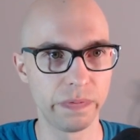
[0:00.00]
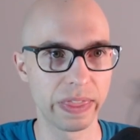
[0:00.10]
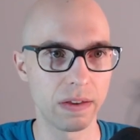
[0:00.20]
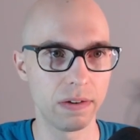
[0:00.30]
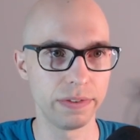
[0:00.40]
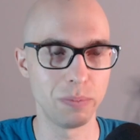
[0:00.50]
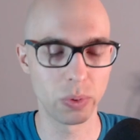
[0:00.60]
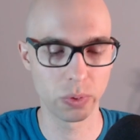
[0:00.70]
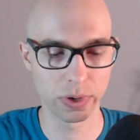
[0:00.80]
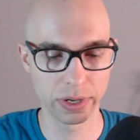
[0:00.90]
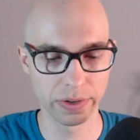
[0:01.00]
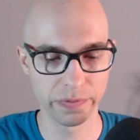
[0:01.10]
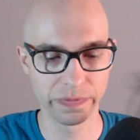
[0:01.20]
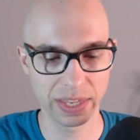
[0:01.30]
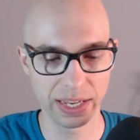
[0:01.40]
on the board,
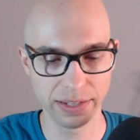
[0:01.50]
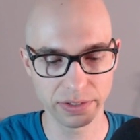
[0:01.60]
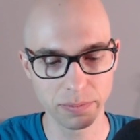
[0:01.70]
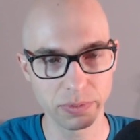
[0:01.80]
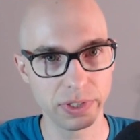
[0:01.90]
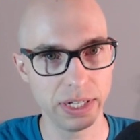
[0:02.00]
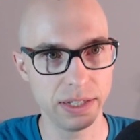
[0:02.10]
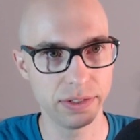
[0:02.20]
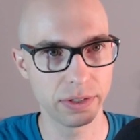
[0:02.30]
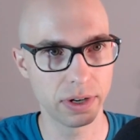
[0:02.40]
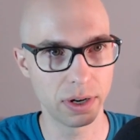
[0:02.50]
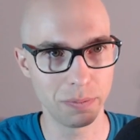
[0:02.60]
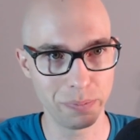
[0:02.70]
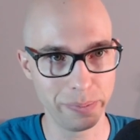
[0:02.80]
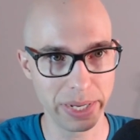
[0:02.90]
and some cities are
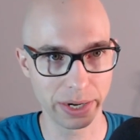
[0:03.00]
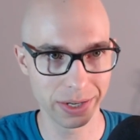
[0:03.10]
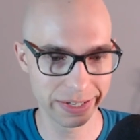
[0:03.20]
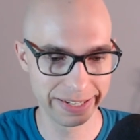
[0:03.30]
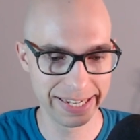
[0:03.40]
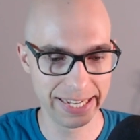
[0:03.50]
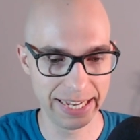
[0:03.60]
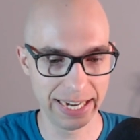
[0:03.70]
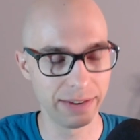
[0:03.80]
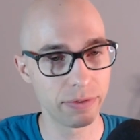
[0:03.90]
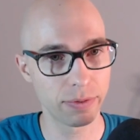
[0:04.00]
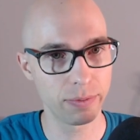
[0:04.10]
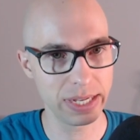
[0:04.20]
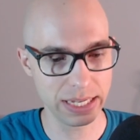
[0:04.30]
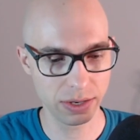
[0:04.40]
bigger and have
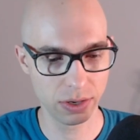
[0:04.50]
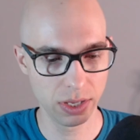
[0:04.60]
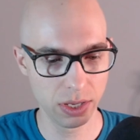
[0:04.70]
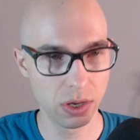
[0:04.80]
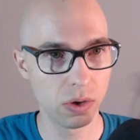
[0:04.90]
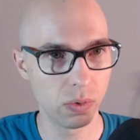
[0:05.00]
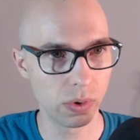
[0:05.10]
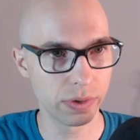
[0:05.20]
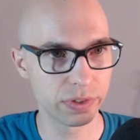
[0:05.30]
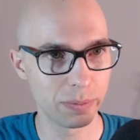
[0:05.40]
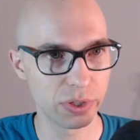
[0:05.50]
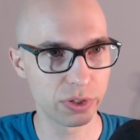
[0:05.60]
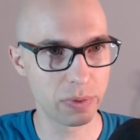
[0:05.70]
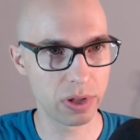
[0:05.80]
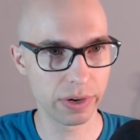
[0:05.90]
3, or some are
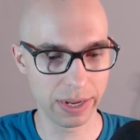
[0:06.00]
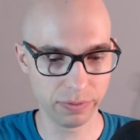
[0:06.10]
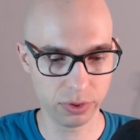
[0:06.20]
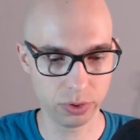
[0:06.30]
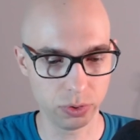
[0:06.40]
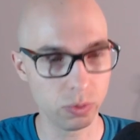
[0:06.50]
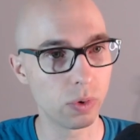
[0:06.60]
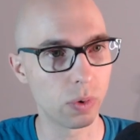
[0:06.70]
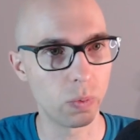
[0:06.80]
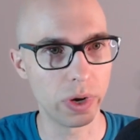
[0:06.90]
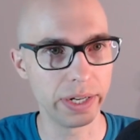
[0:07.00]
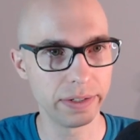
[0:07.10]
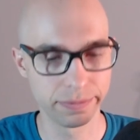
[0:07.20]
smaller and have 2 or 1.